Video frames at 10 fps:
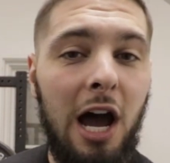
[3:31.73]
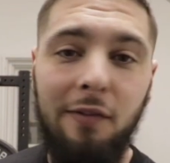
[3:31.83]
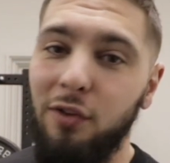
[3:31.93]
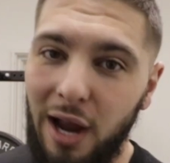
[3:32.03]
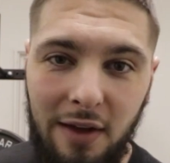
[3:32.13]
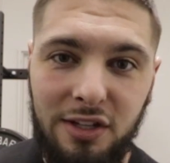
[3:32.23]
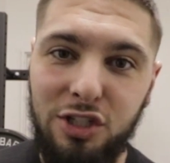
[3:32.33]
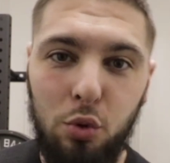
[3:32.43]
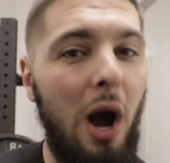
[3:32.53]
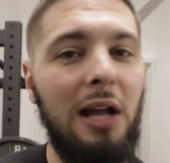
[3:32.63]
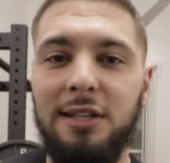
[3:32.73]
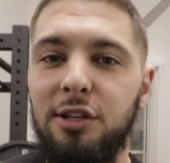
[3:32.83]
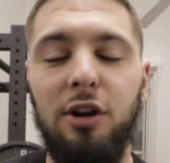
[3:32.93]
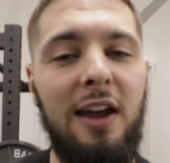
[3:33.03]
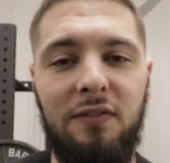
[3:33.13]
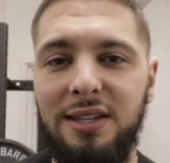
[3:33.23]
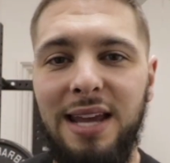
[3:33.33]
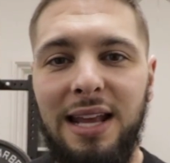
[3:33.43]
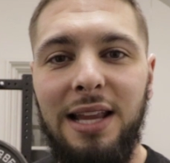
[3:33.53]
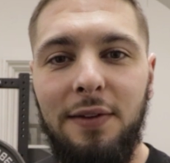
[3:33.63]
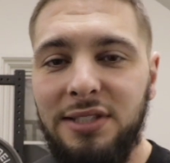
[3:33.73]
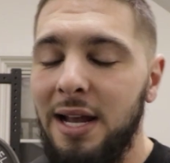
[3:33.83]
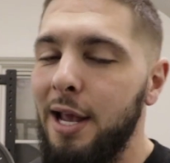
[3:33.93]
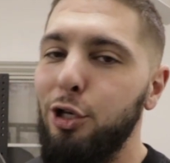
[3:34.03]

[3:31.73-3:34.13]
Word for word: of your heavy squats and your heavy deadlifts